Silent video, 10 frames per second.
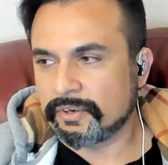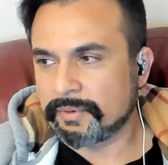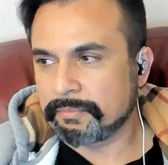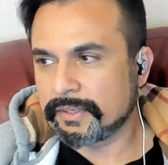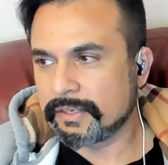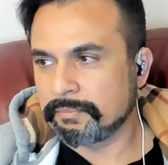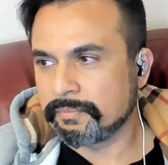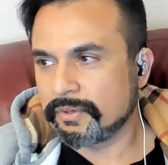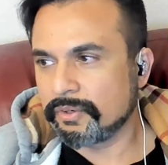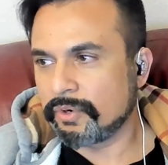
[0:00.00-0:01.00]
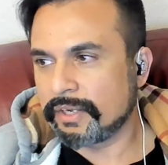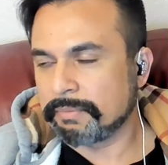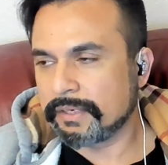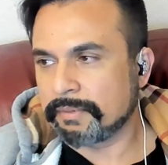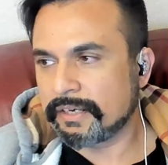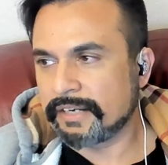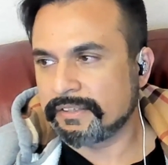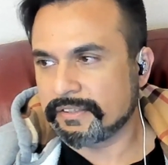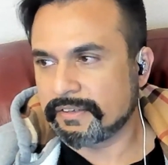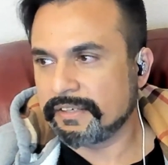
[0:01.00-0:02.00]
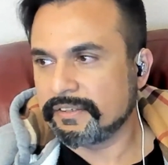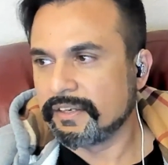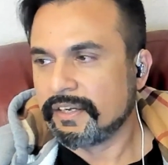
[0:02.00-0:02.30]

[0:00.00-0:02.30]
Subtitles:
or I want to go and become a writer, right?